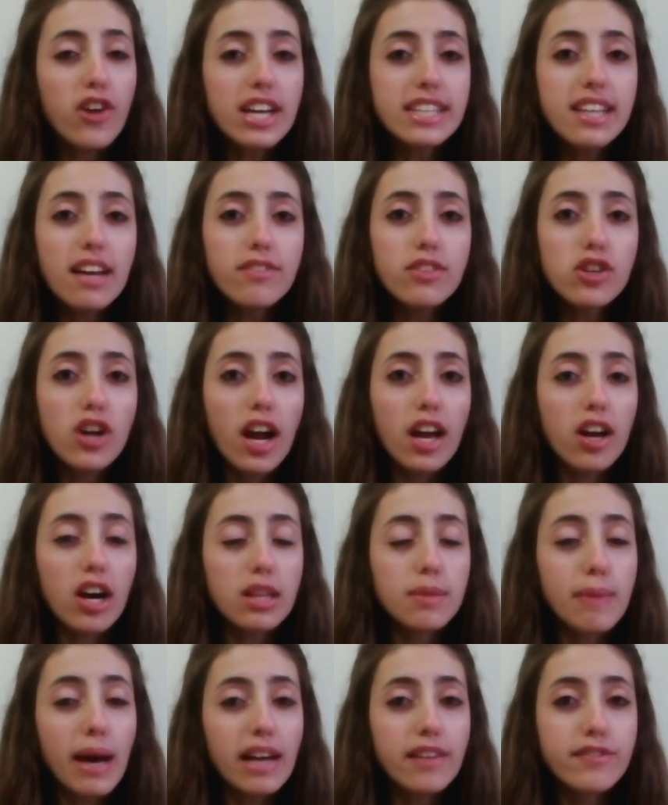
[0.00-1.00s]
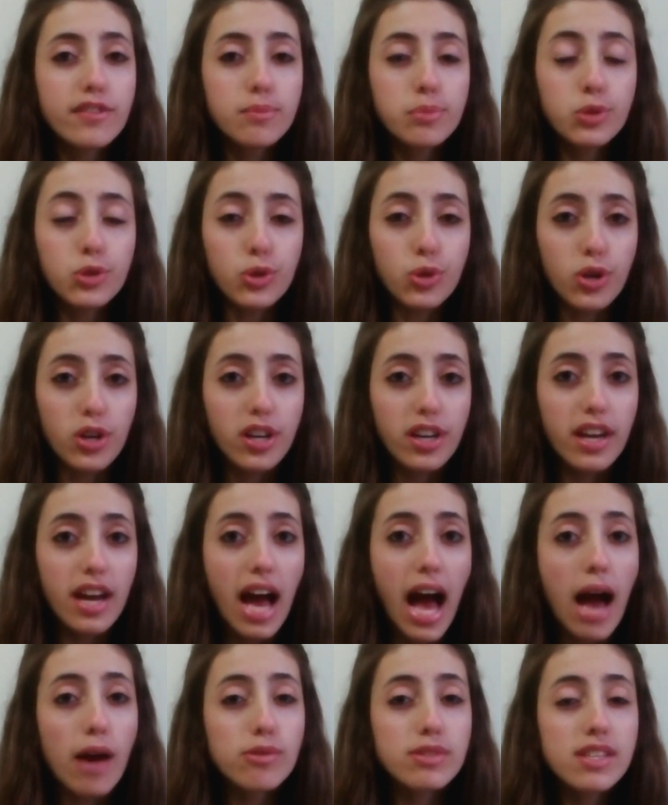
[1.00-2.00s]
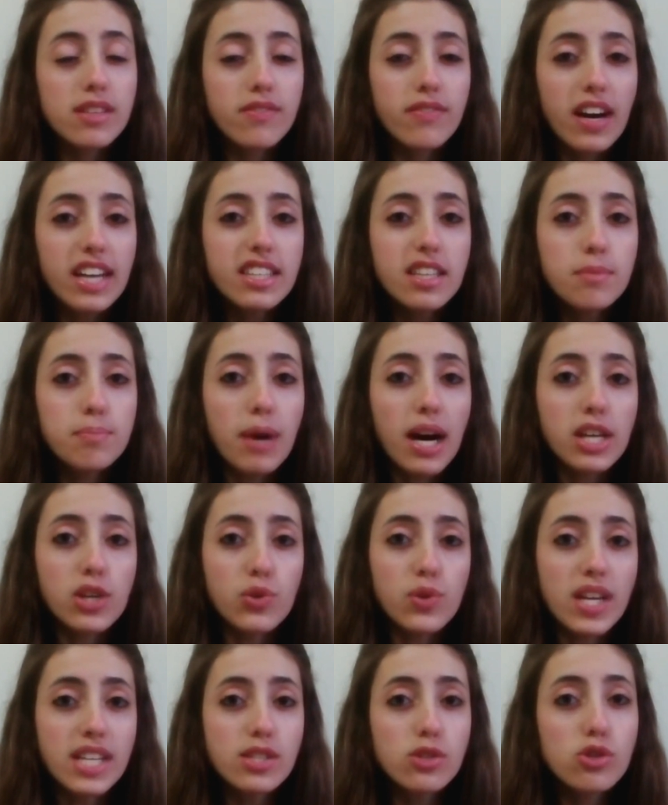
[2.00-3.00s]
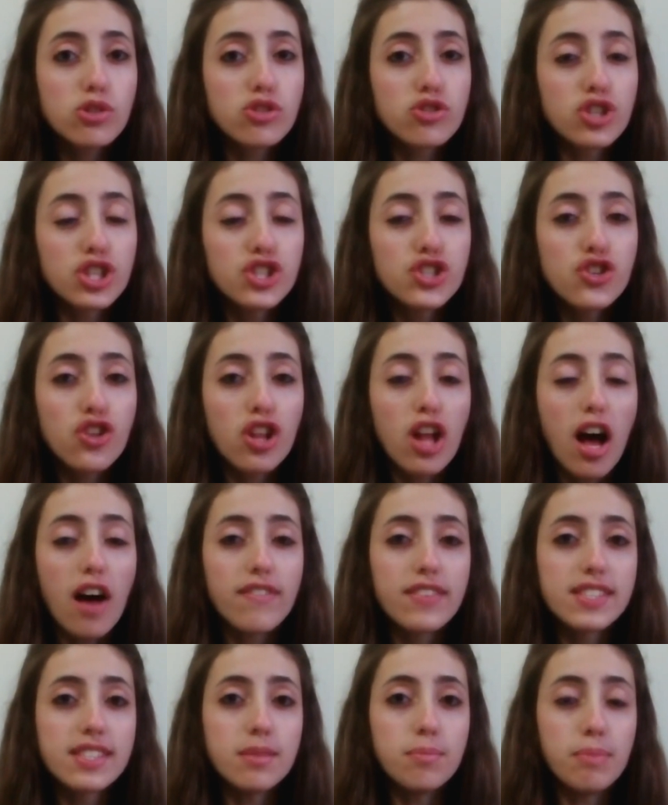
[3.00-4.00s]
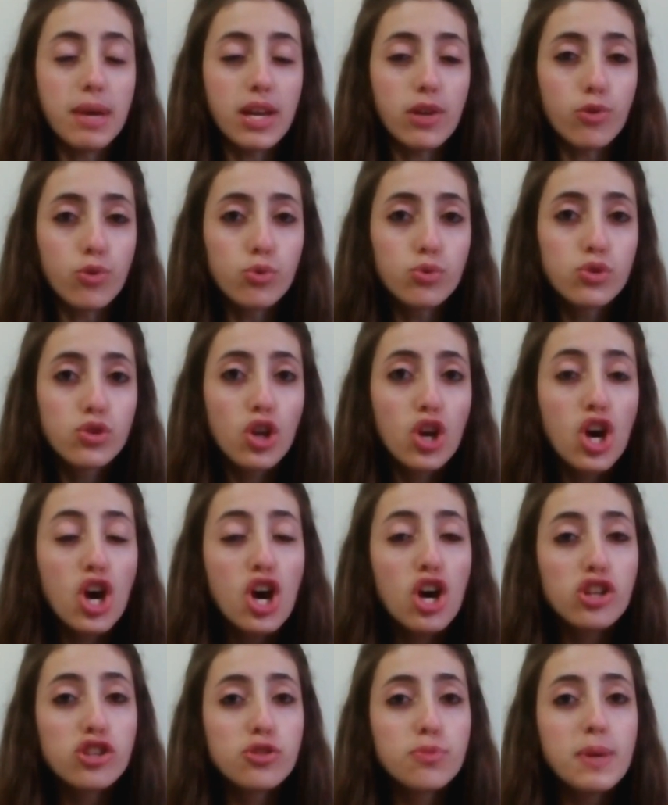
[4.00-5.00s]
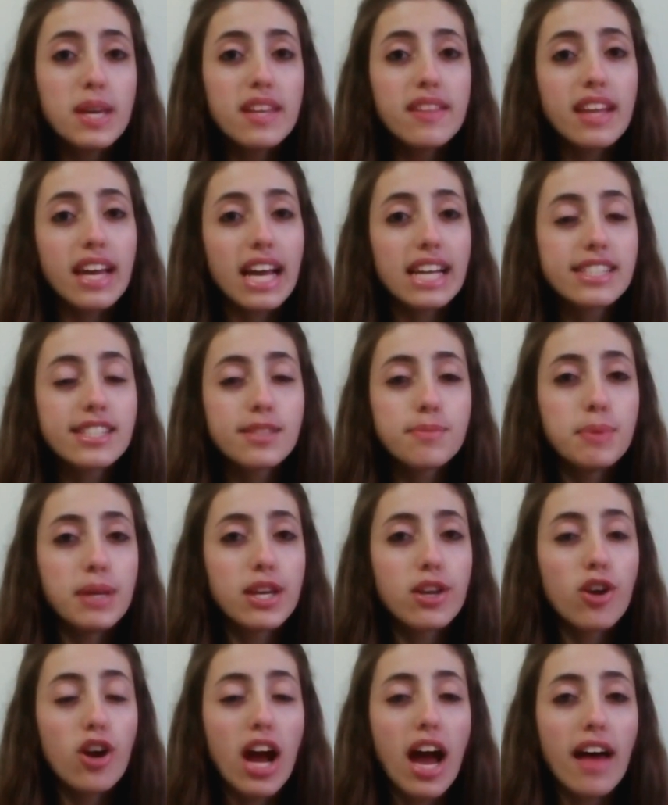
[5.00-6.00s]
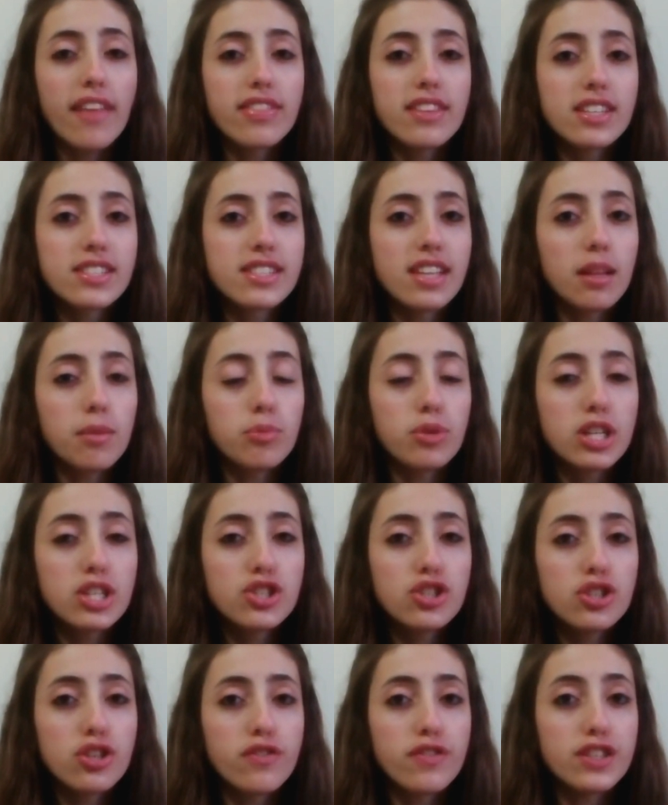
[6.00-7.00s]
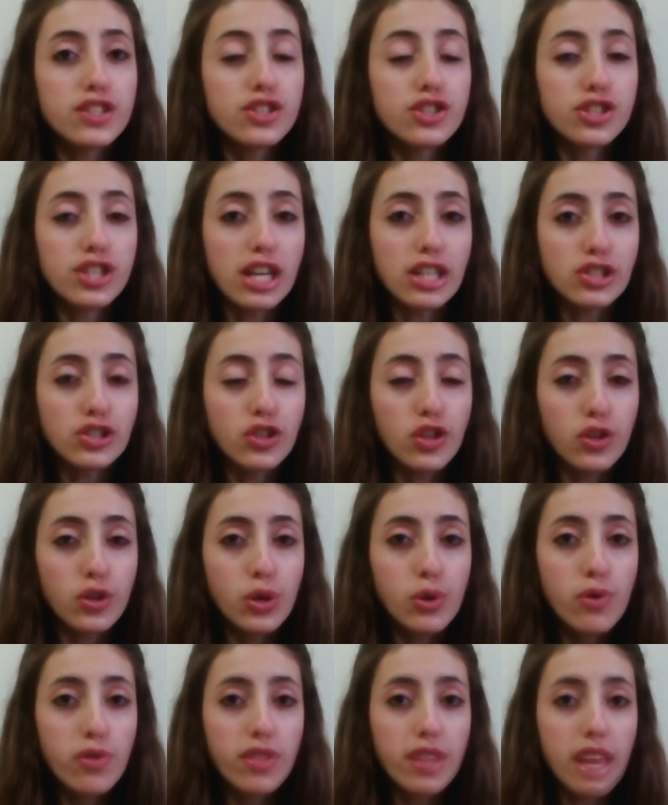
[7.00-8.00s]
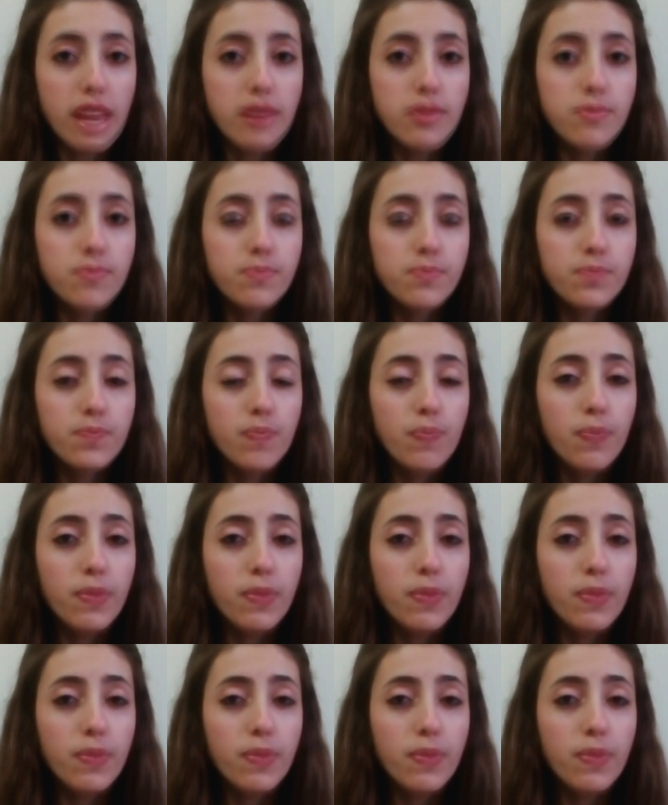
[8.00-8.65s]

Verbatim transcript: Right after I got back from New York, I was invited by UNESCO's regional office in Beirut to be the guest speaker at their celebration of International Youth Days.